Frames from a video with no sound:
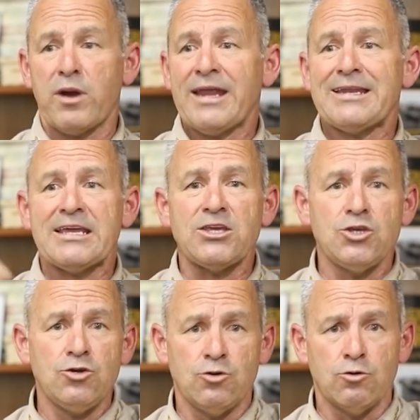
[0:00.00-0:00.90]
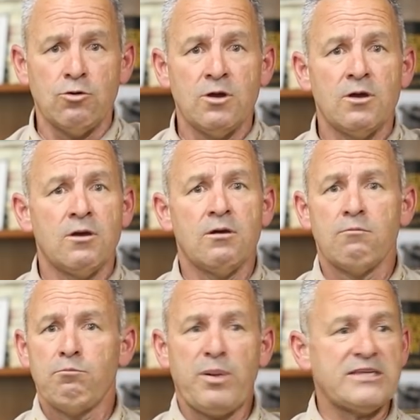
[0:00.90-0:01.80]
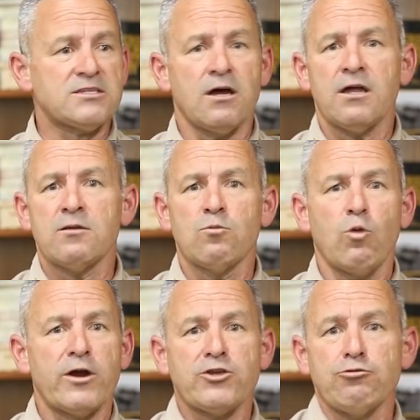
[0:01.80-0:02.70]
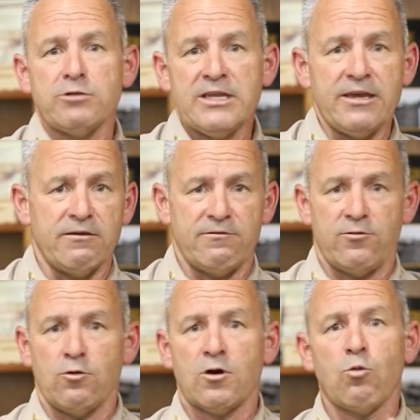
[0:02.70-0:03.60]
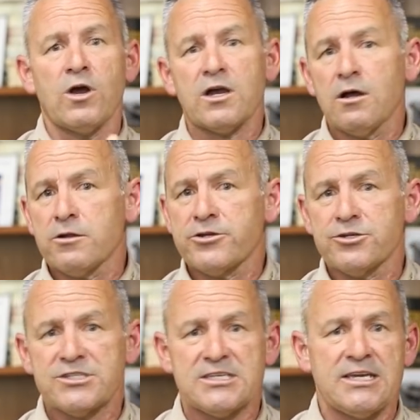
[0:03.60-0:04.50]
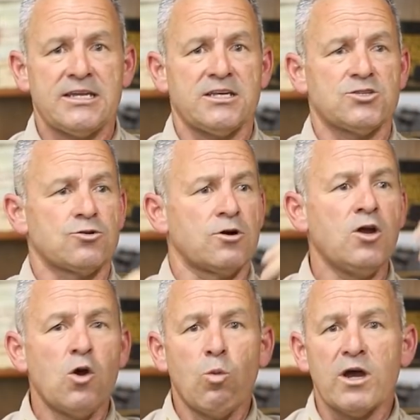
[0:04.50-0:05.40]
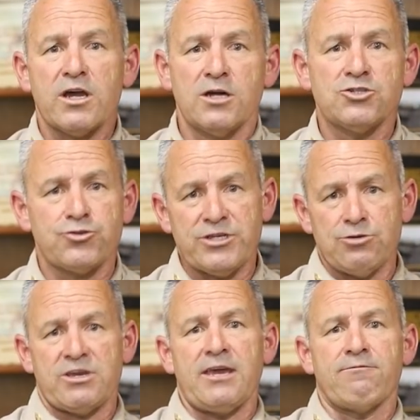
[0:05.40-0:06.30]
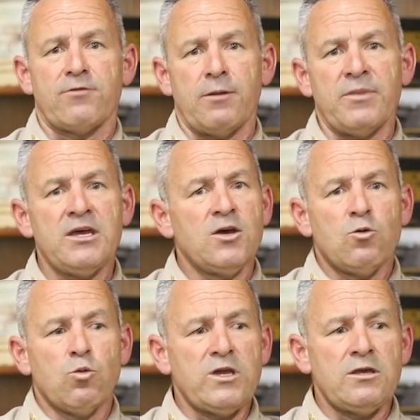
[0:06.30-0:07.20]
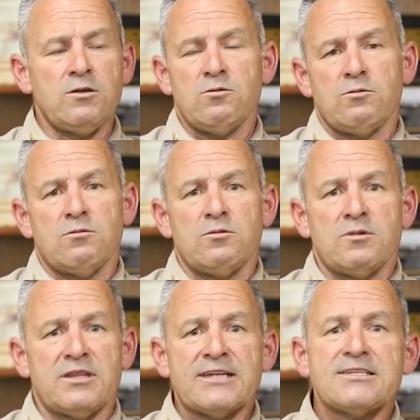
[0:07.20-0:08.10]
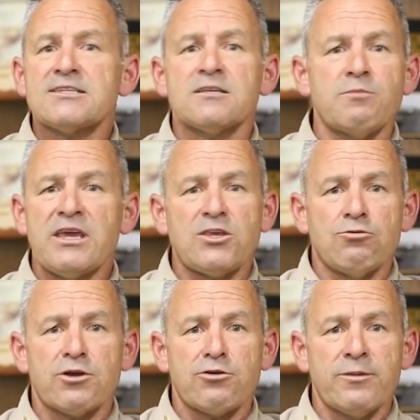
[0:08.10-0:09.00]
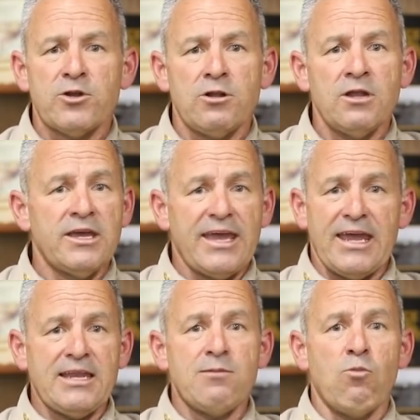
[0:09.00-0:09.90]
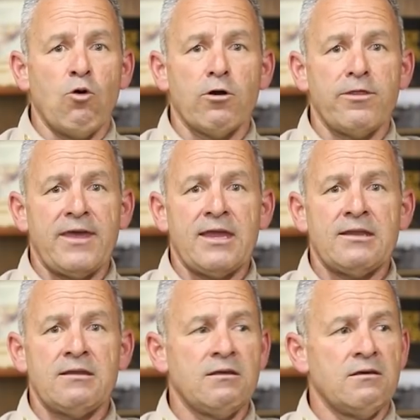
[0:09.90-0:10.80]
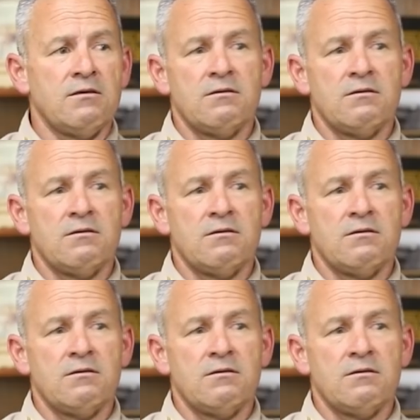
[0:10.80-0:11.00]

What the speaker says: branding you based on where you live or what color your skin is or what country you came from. That doesn't make you a criminal any more than